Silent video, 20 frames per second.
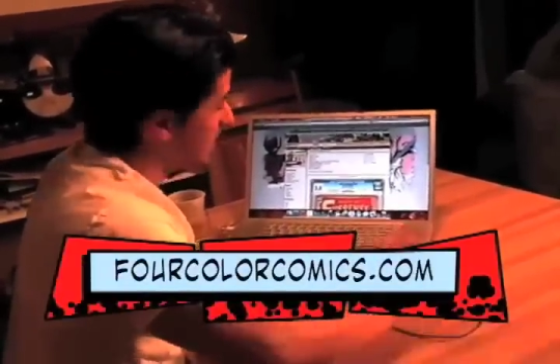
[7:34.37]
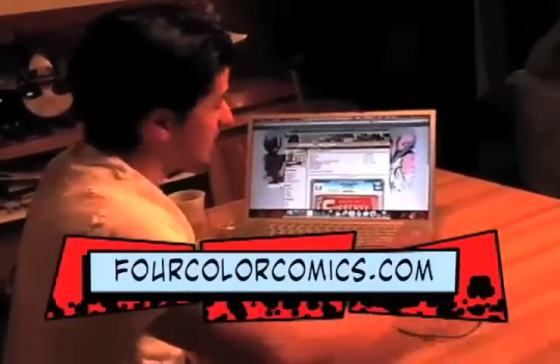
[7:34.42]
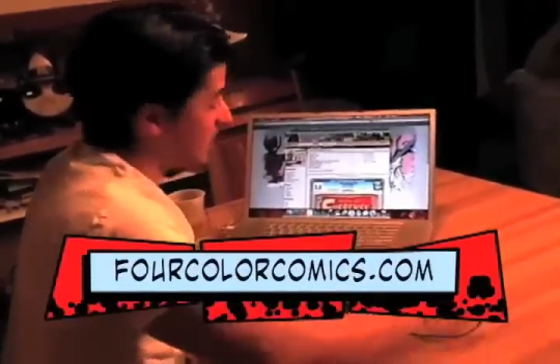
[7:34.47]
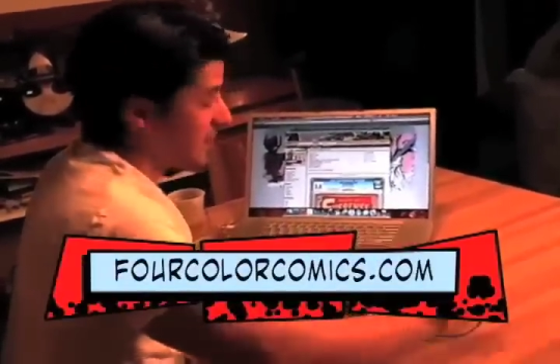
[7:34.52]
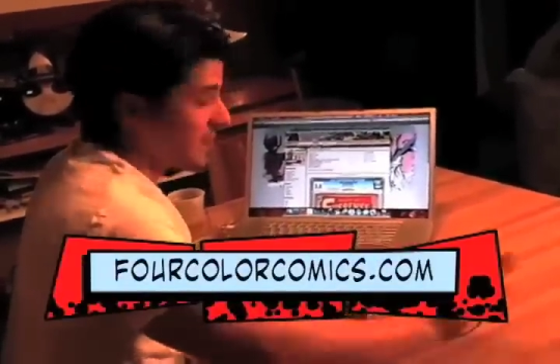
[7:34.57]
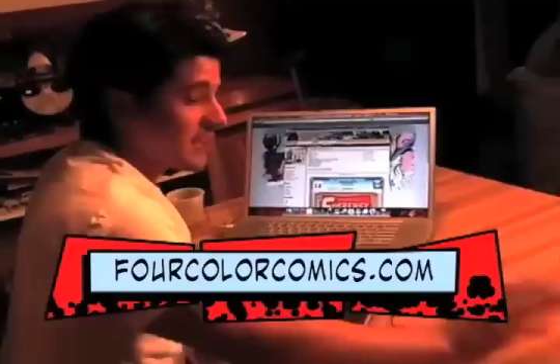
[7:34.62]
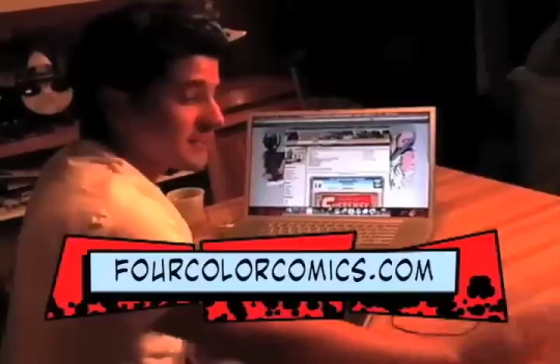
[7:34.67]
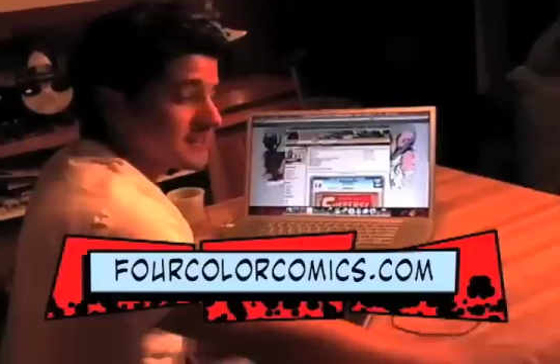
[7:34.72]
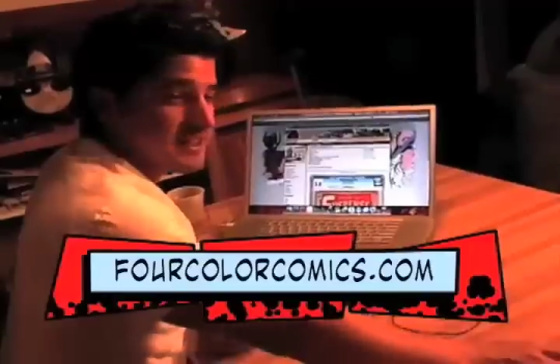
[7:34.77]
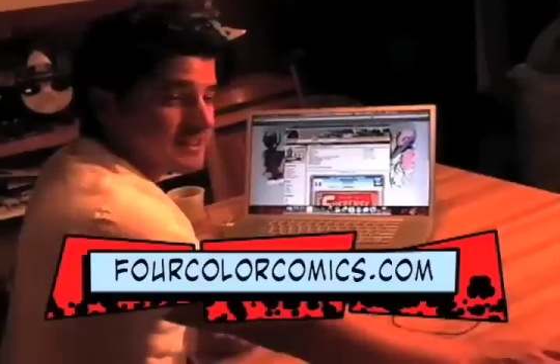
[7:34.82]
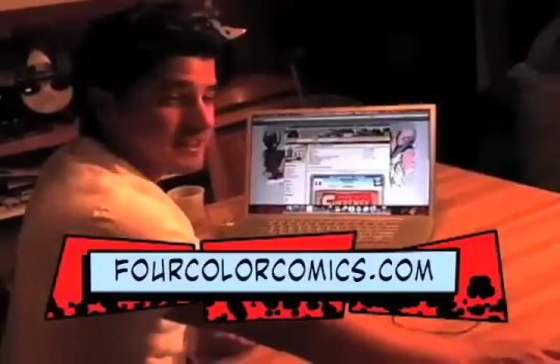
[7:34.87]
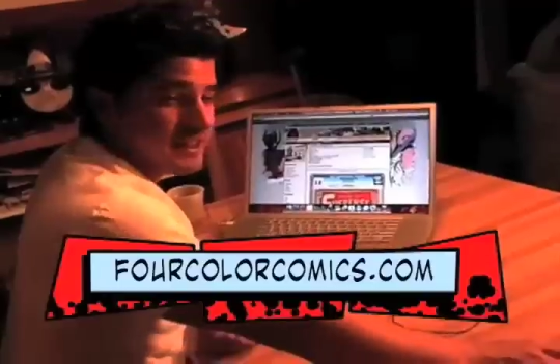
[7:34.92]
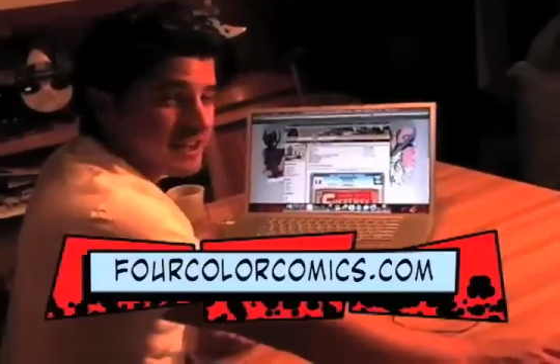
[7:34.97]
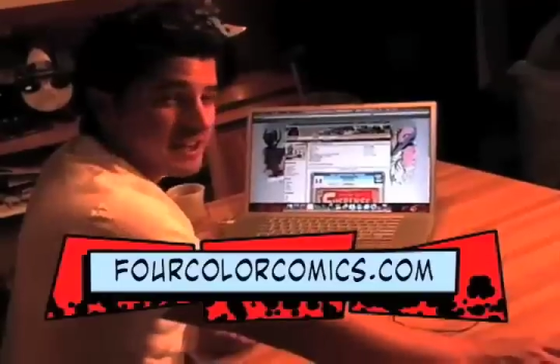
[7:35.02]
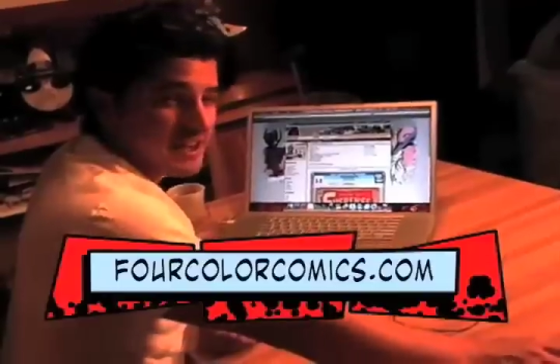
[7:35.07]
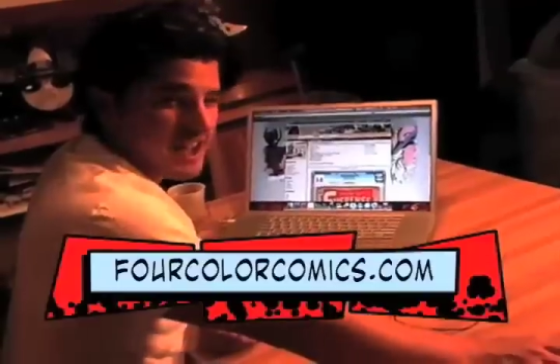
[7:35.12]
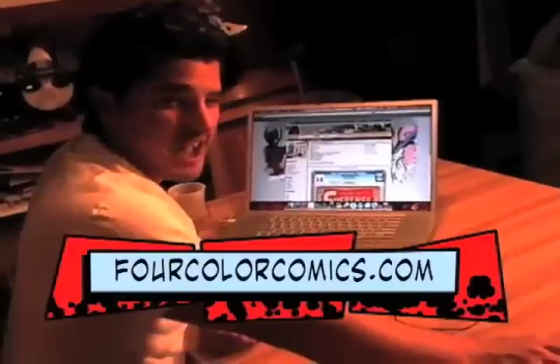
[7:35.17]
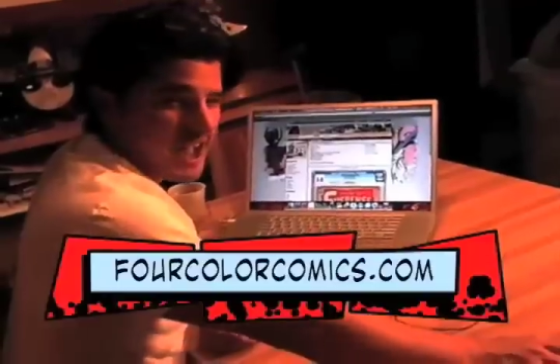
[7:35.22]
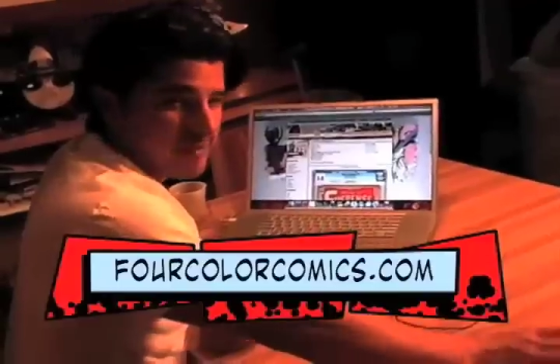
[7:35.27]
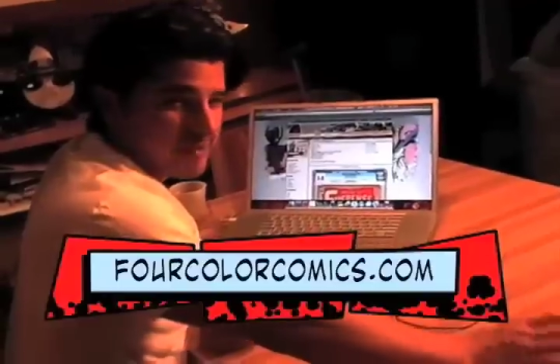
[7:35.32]
Like I said, they
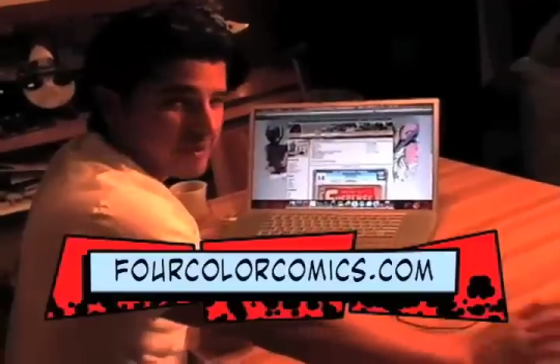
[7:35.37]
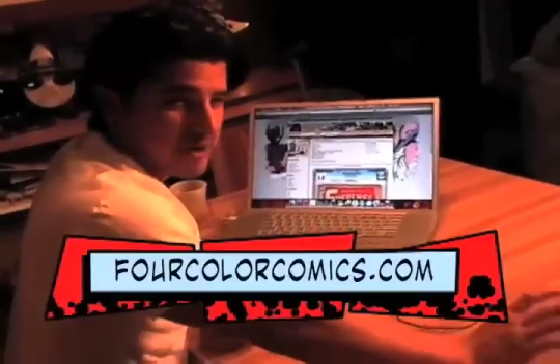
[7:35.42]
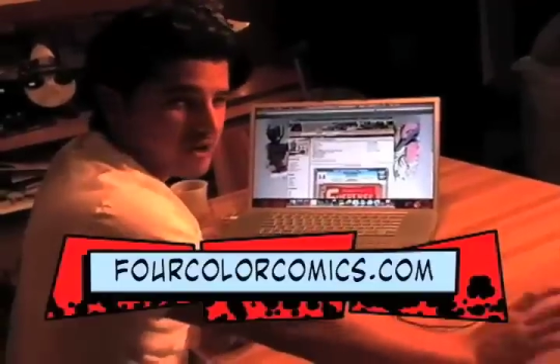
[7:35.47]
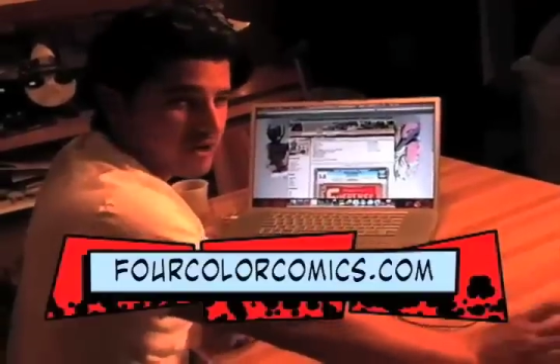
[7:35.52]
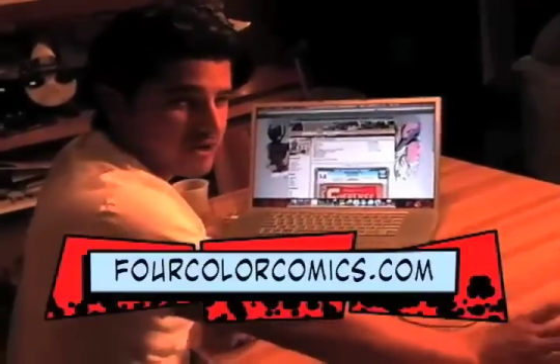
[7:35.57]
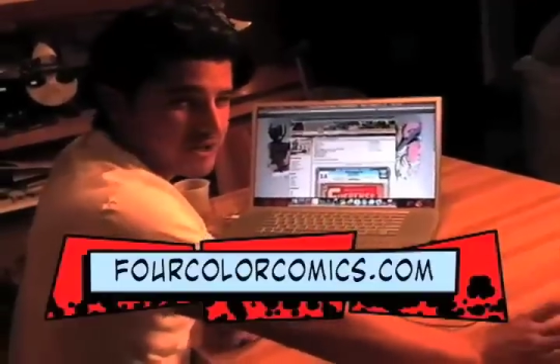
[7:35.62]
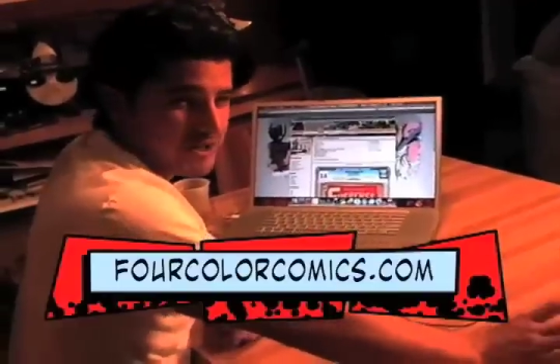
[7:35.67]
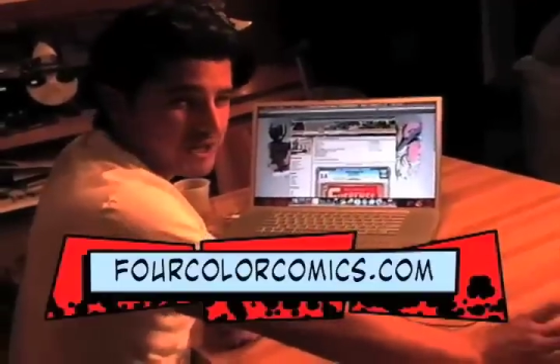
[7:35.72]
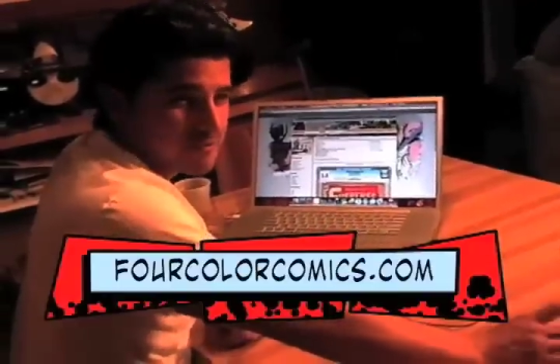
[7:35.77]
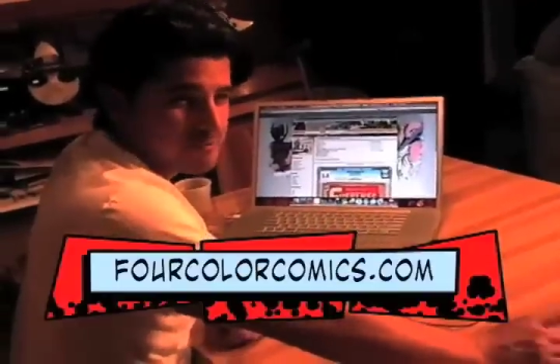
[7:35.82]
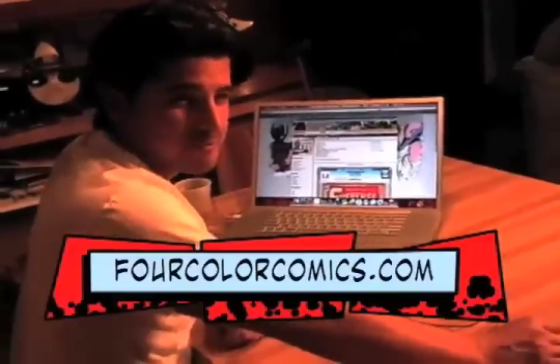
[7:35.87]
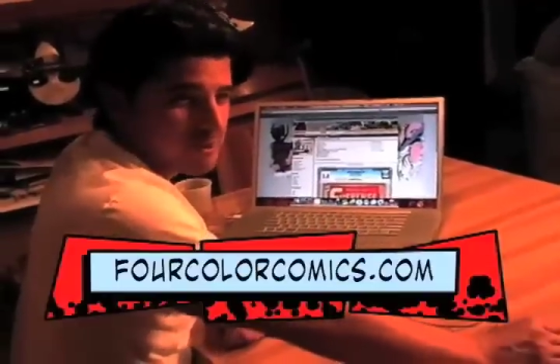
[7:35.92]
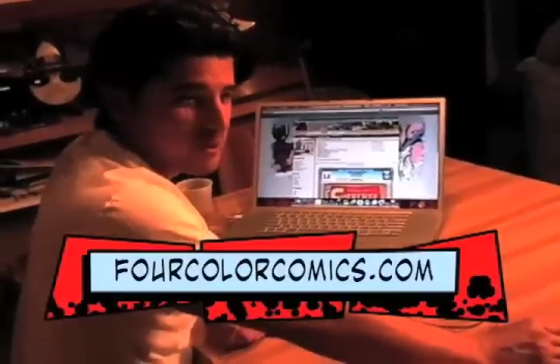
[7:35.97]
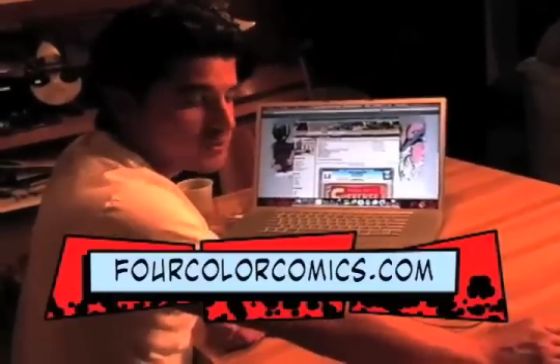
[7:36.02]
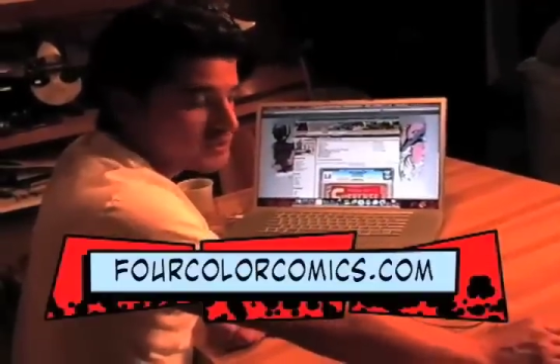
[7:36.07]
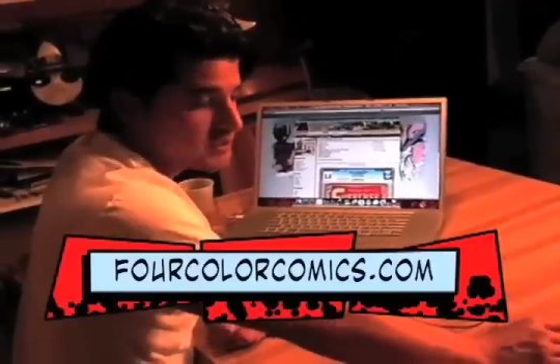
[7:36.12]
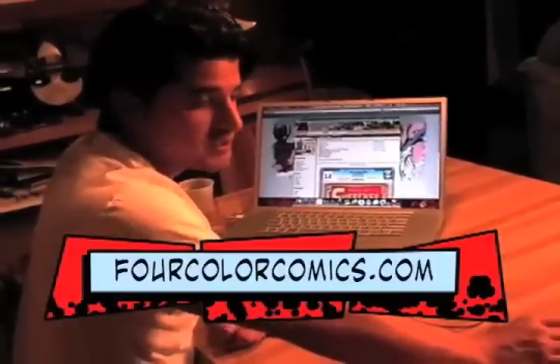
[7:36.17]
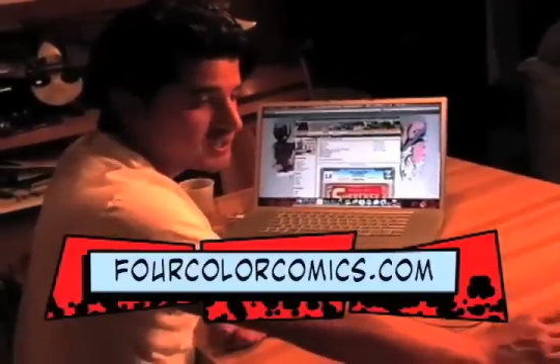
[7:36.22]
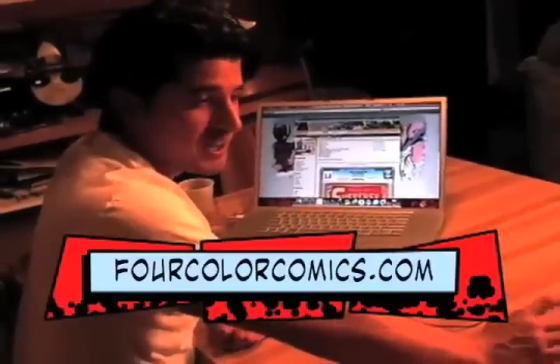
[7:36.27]
got comic art, they got posters,